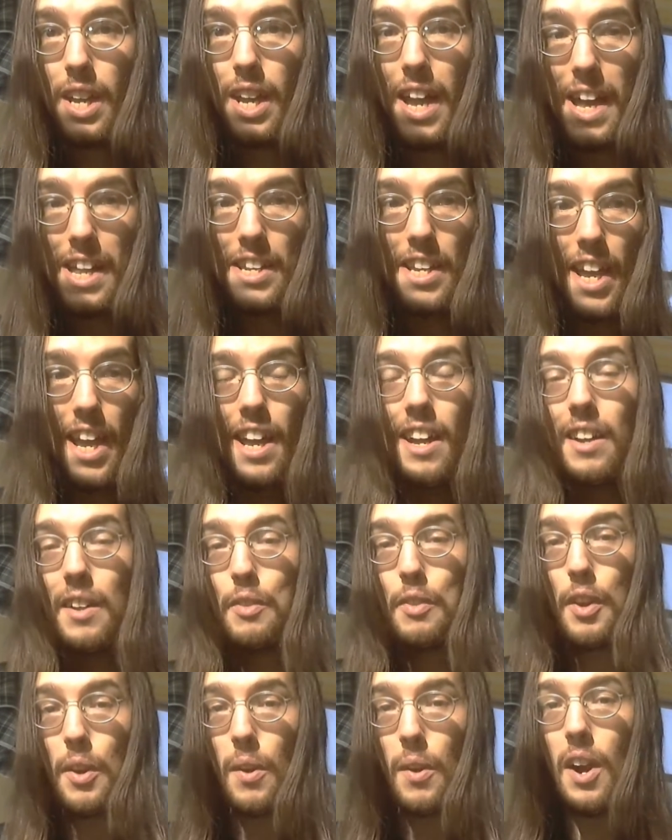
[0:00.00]
And
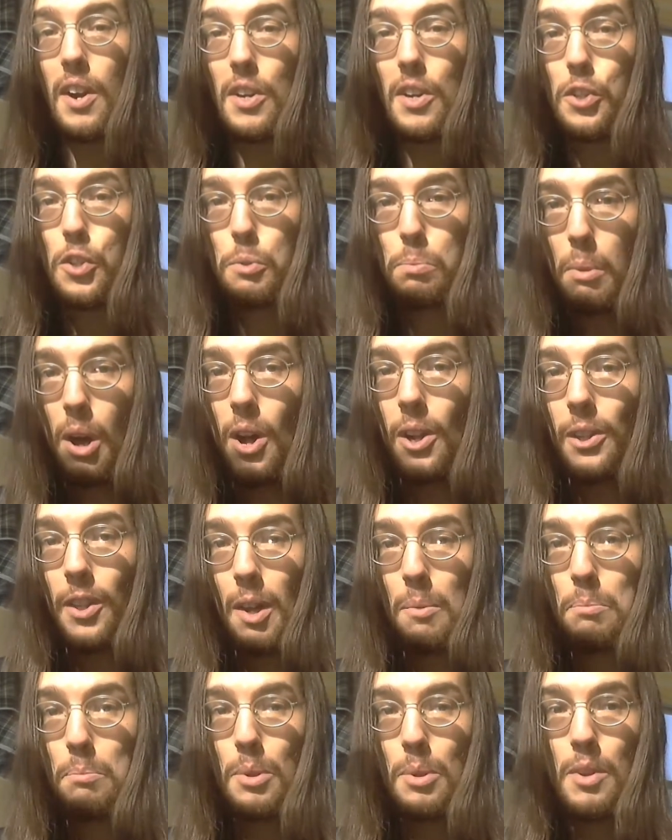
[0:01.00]
yeah, there are a small
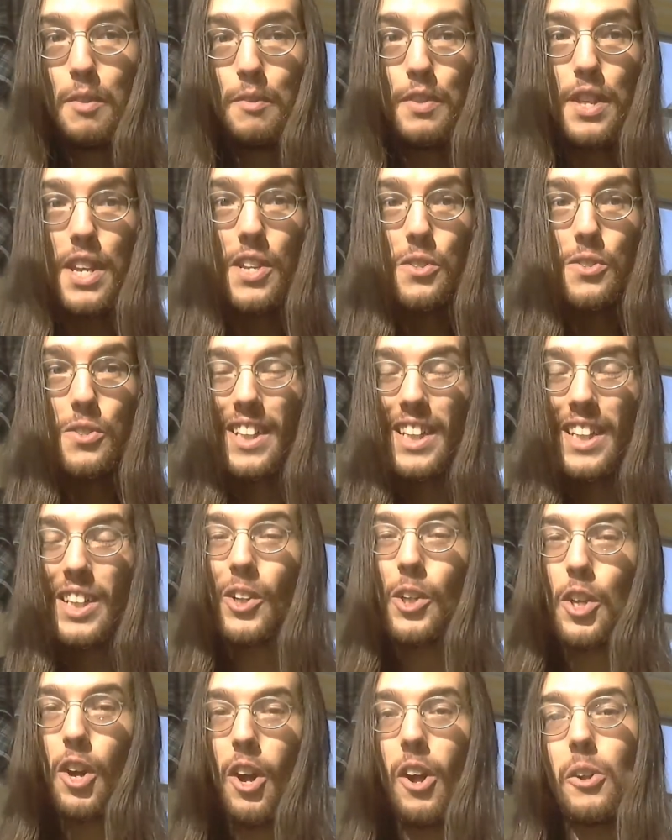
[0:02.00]
number of these
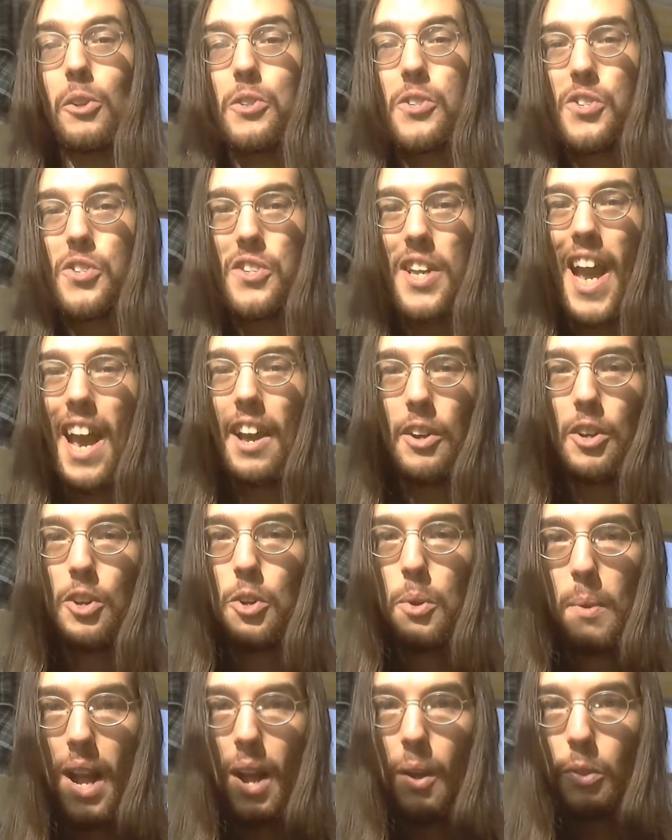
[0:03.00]
little cults scattered
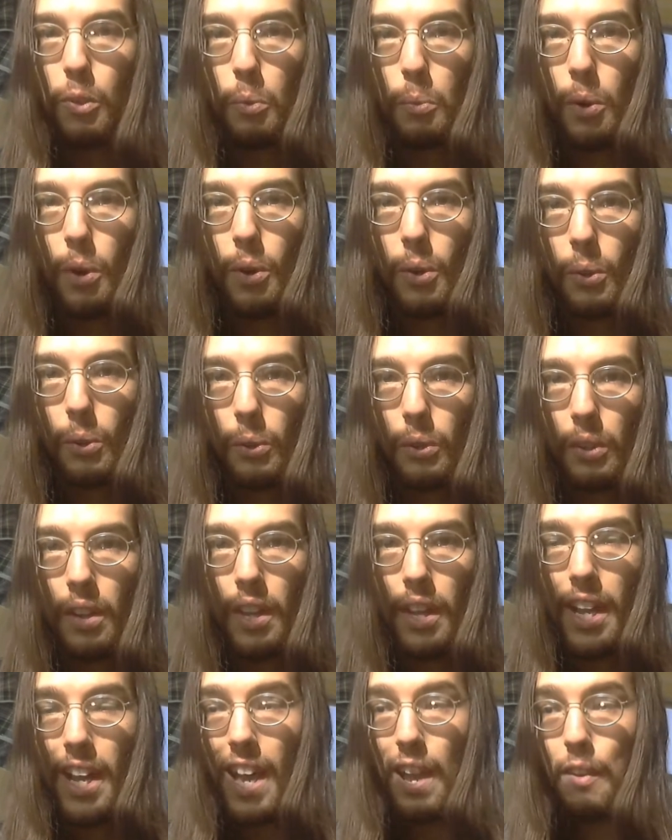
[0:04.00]
around the world.
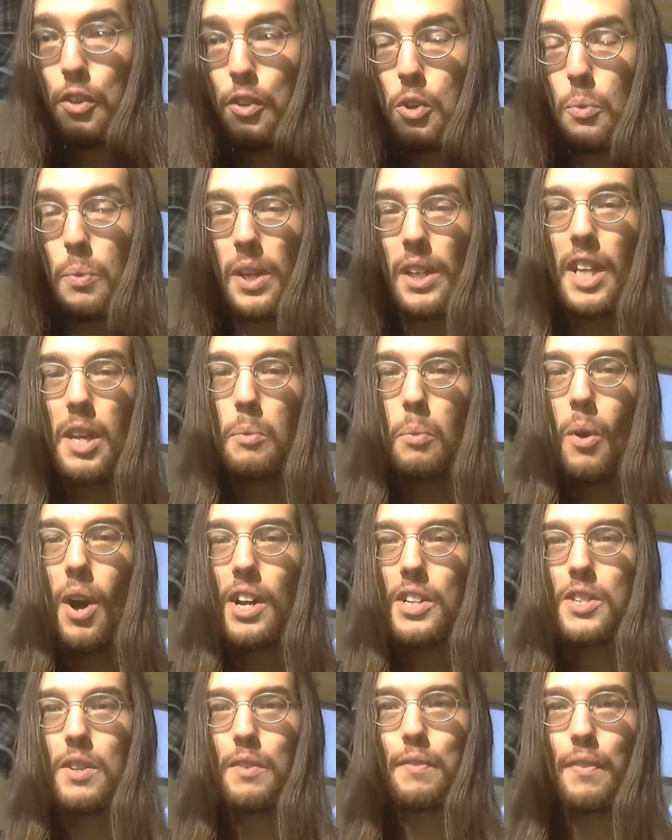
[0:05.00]
If you really
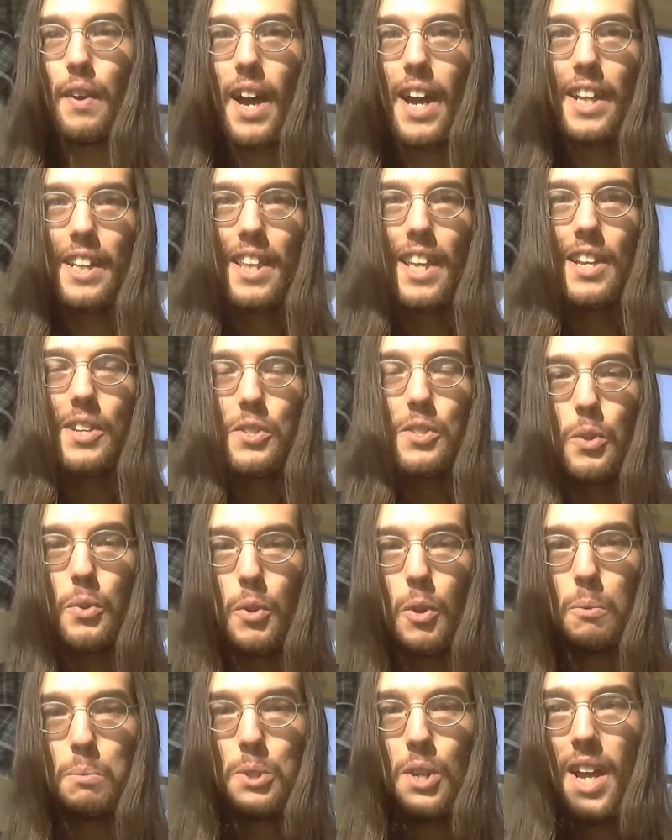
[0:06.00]
want to find these
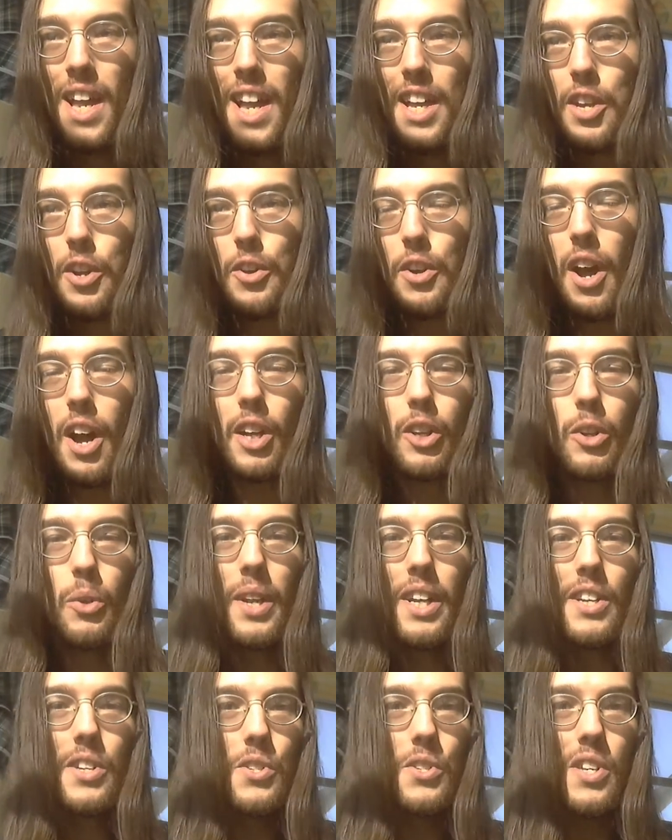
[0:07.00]
groups, you're not
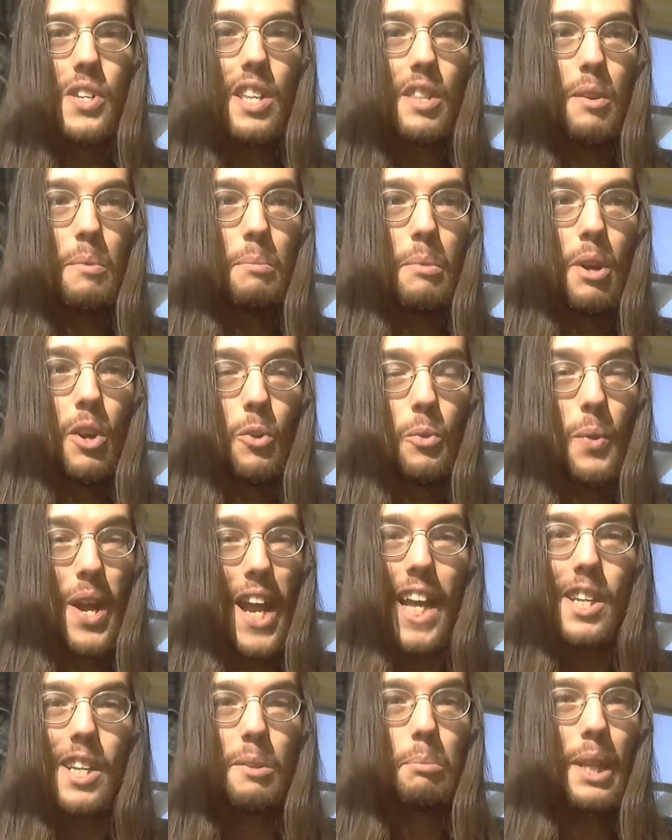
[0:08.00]
going to see them
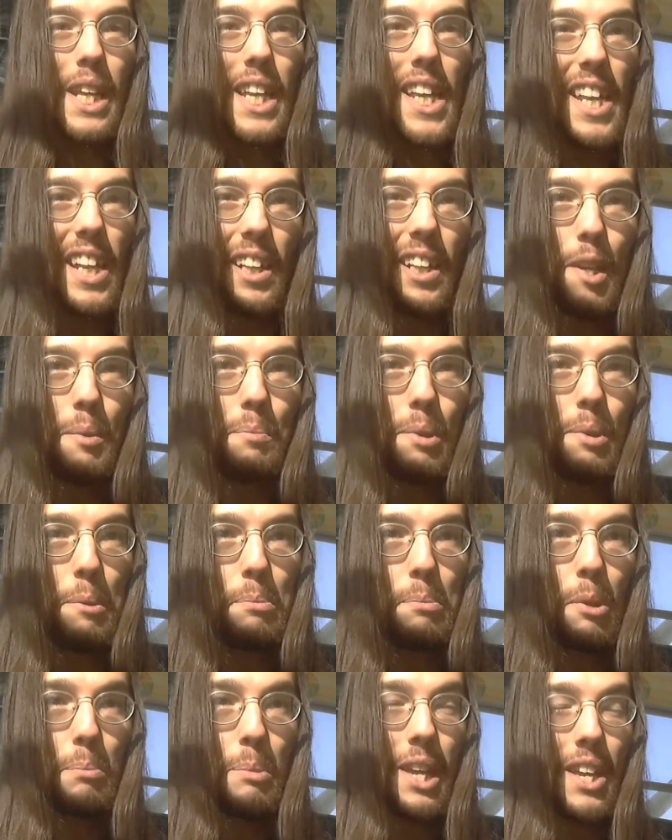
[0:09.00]
randomly killing
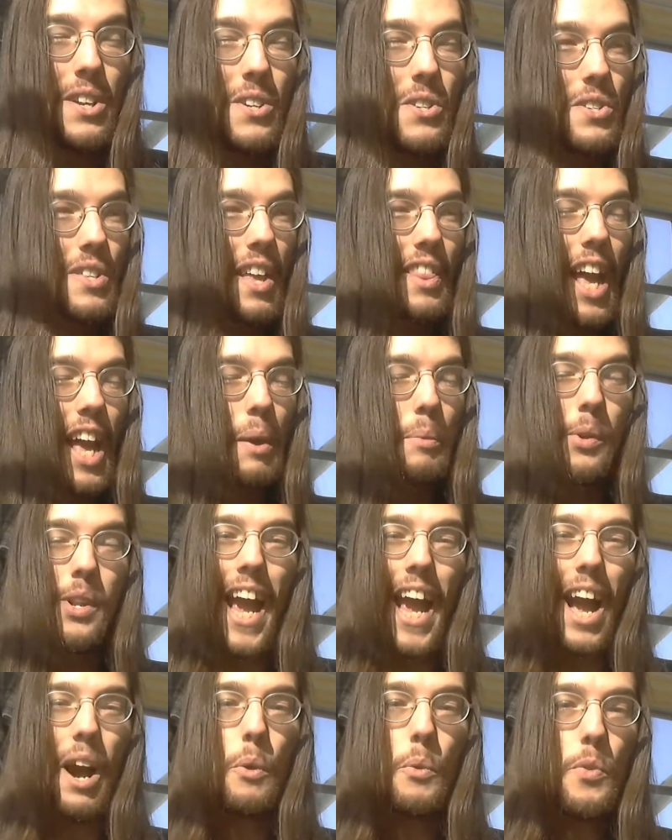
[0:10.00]
people because then that
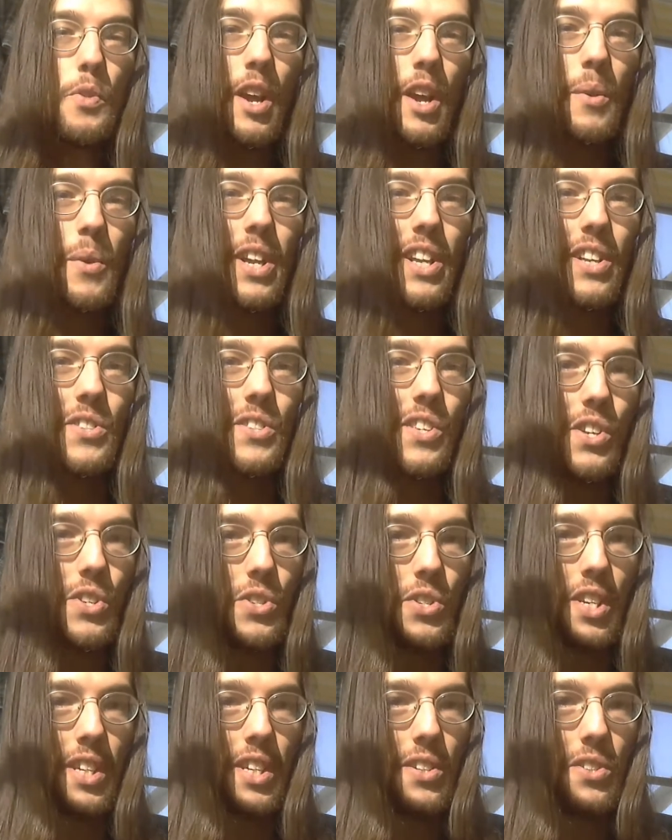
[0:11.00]
would out their
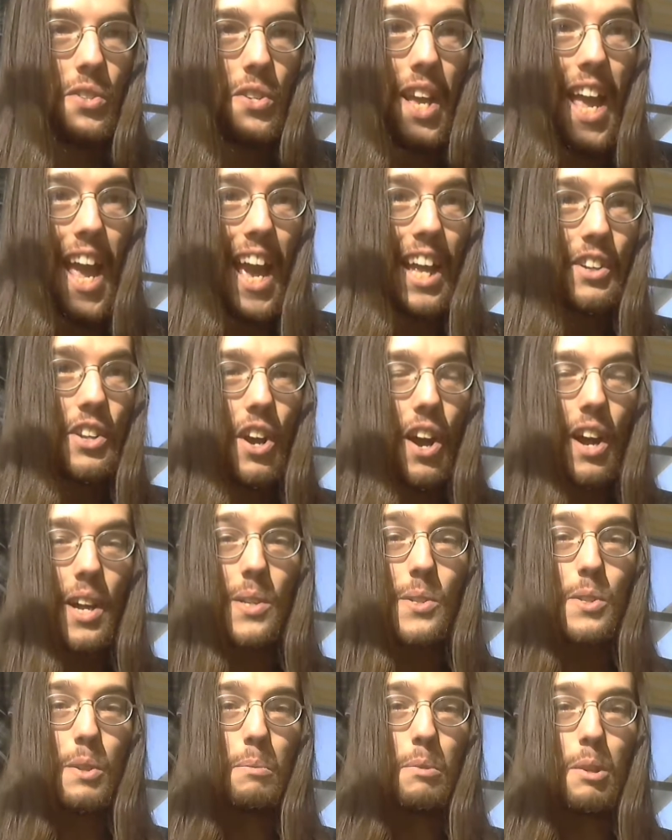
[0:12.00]
existence and
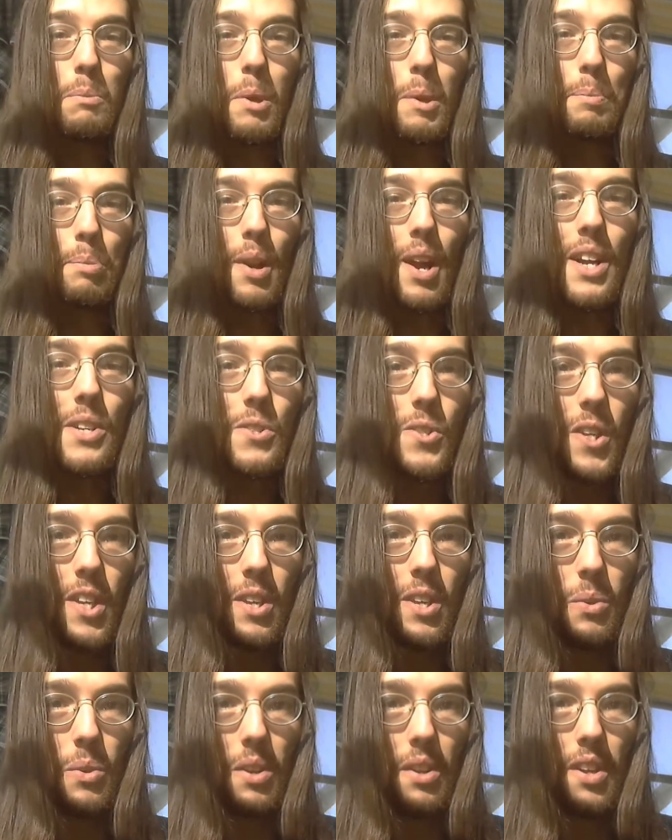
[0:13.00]
cause them to be
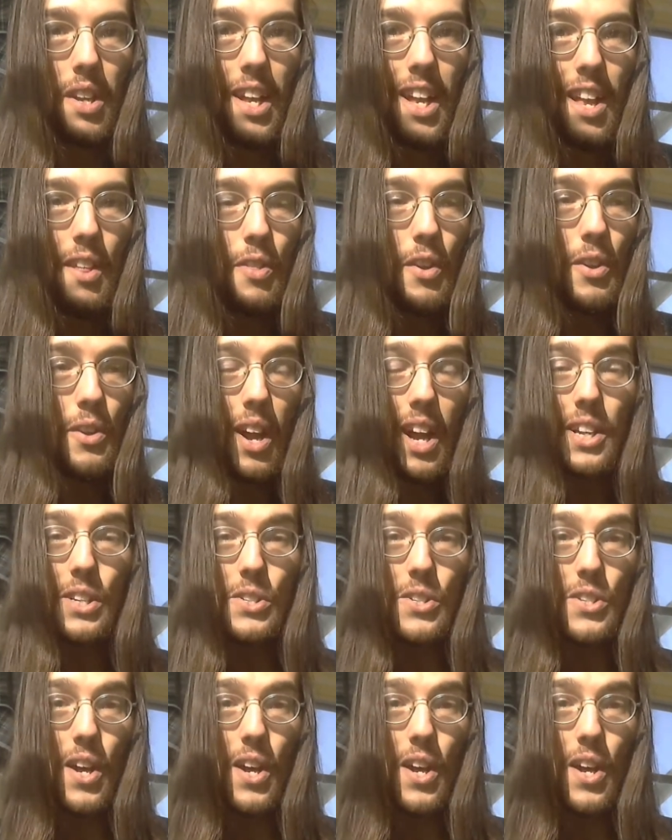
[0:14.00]
prosecuted. They're not